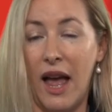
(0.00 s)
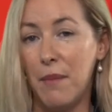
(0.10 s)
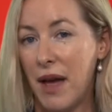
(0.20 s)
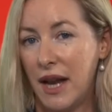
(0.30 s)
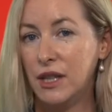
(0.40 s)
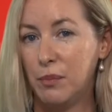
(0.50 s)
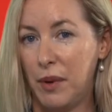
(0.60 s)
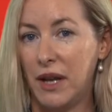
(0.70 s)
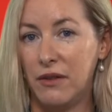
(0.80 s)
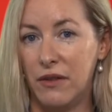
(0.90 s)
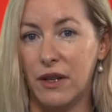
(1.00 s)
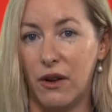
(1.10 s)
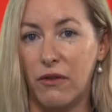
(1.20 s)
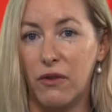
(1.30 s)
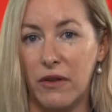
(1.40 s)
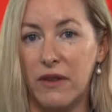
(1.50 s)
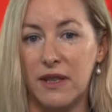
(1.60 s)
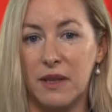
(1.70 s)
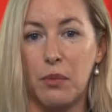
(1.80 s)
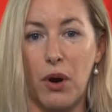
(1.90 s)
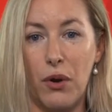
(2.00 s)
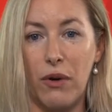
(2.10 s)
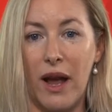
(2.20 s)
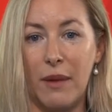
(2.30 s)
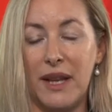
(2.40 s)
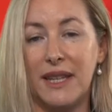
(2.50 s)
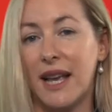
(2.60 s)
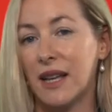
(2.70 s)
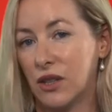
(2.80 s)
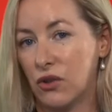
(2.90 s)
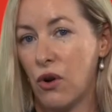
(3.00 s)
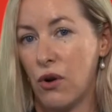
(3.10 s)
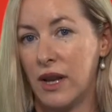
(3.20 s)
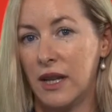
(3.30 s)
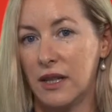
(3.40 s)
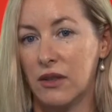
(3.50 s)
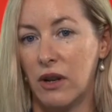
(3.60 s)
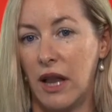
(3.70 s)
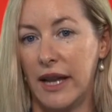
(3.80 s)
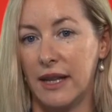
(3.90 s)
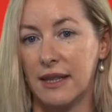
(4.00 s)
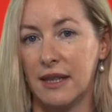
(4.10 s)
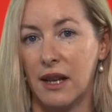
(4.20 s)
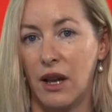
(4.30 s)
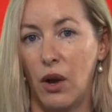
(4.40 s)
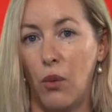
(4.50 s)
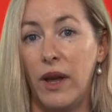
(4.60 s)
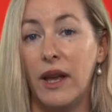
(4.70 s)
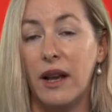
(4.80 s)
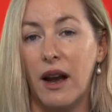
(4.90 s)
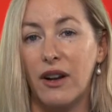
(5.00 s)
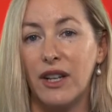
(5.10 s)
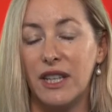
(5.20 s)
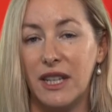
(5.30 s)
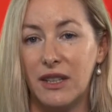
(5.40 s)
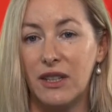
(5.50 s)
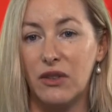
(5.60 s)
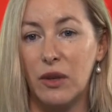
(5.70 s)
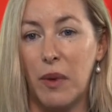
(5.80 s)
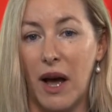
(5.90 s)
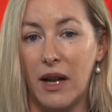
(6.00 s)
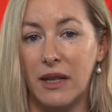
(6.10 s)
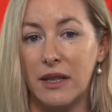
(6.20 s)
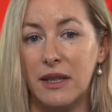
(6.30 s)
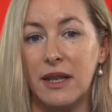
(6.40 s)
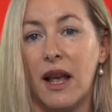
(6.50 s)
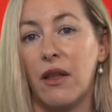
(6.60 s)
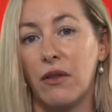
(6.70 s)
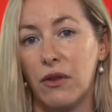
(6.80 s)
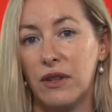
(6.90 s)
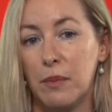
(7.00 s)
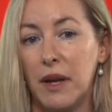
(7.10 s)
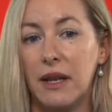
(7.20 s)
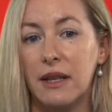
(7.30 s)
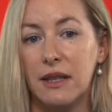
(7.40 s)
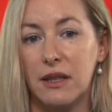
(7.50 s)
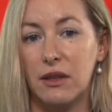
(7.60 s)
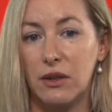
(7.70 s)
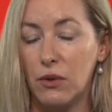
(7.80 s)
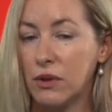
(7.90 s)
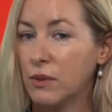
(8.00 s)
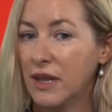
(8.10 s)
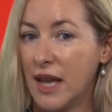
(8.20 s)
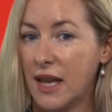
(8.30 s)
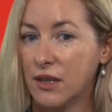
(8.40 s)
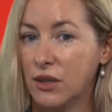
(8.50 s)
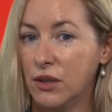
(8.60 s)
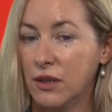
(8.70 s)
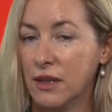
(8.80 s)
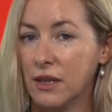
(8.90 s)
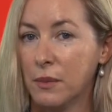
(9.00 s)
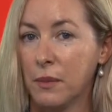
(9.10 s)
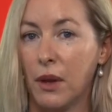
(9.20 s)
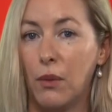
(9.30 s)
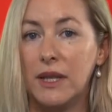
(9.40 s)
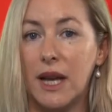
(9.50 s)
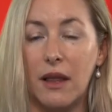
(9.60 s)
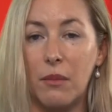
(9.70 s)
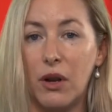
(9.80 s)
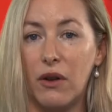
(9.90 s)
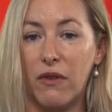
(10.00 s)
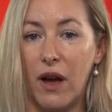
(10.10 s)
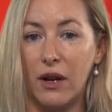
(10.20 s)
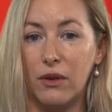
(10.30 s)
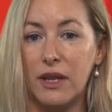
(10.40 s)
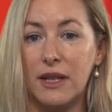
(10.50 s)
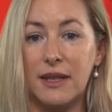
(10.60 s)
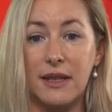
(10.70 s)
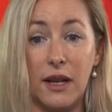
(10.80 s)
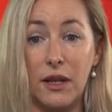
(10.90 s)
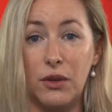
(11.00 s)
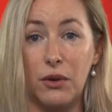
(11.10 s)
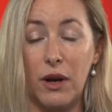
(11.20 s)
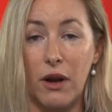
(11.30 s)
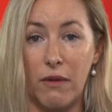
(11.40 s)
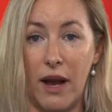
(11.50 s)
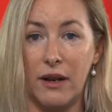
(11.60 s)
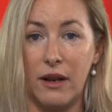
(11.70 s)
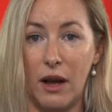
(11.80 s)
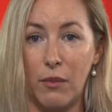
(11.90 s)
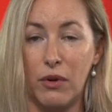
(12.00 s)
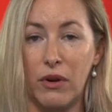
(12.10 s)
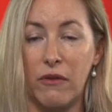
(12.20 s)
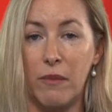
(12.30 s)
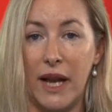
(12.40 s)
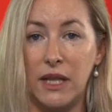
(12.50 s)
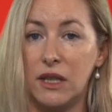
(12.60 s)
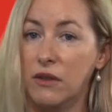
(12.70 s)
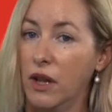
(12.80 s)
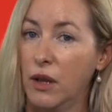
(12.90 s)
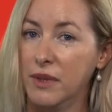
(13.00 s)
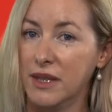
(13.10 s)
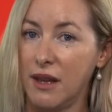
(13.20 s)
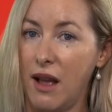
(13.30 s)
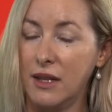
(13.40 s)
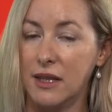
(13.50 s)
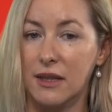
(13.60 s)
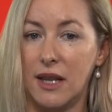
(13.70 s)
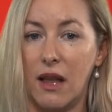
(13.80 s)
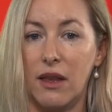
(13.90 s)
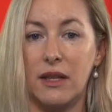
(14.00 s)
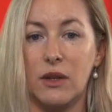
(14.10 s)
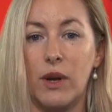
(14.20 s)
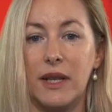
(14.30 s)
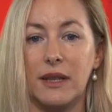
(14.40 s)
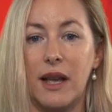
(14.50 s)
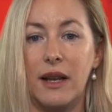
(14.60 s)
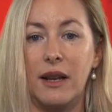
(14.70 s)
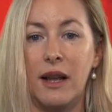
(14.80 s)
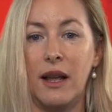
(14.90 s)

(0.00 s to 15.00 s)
A major benefit of Griffith's program is our strong industry links. We encourage industry partners through speakers to talk to with our students. We take them on a final year study tour around a number of major development sites in southeast Queensland.